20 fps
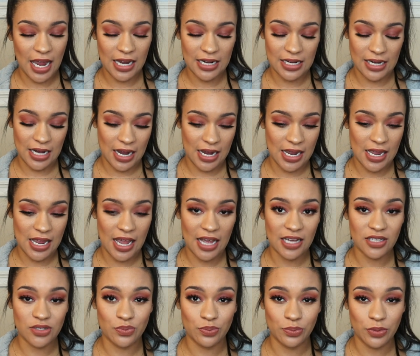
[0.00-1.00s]
at night
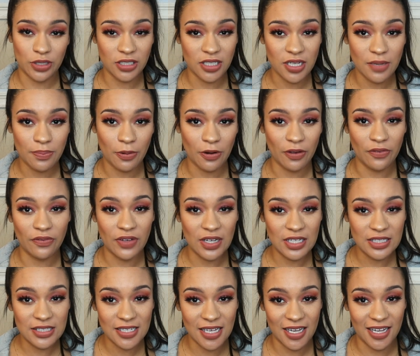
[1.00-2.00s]
has really
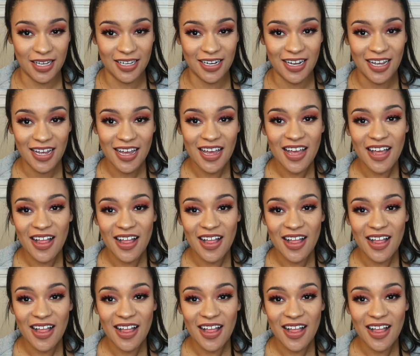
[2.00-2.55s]
prevented